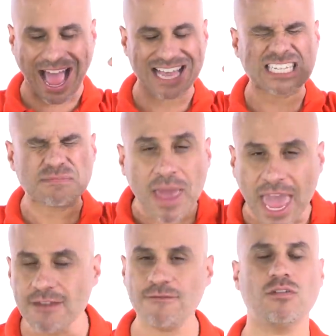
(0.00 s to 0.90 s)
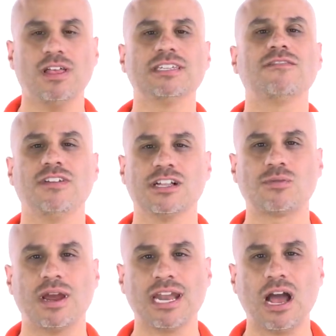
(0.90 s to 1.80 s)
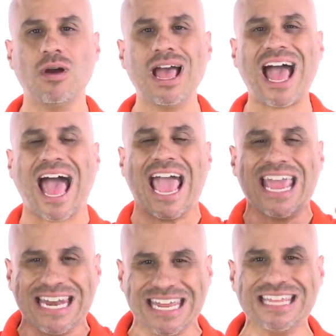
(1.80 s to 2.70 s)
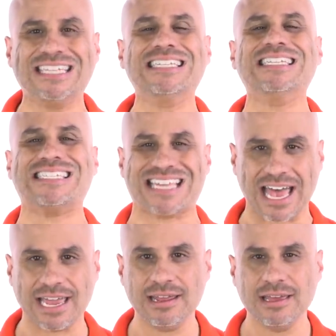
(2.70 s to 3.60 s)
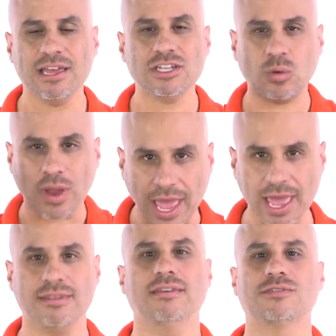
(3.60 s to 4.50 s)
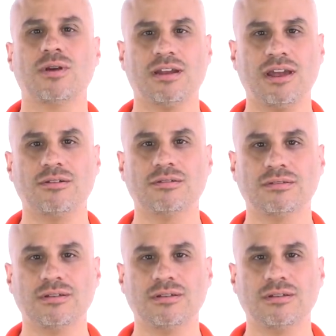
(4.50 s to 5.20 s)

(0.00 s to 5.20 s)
as painful as it feels right now, I need to decide to end this right now.